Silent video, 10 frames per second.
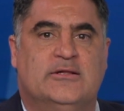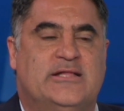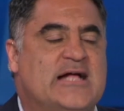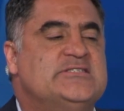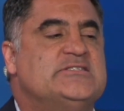
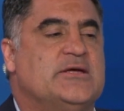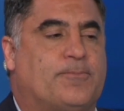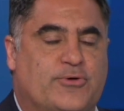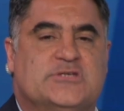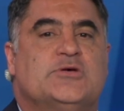That's the
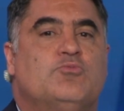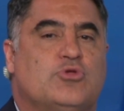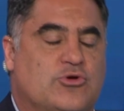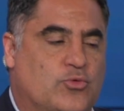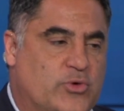prism
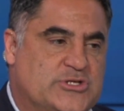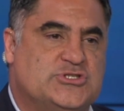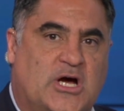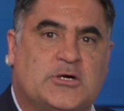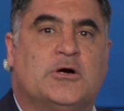through which
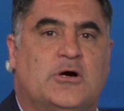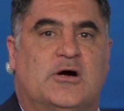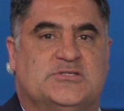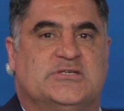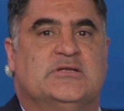Tucker
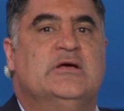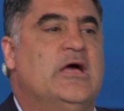Carlson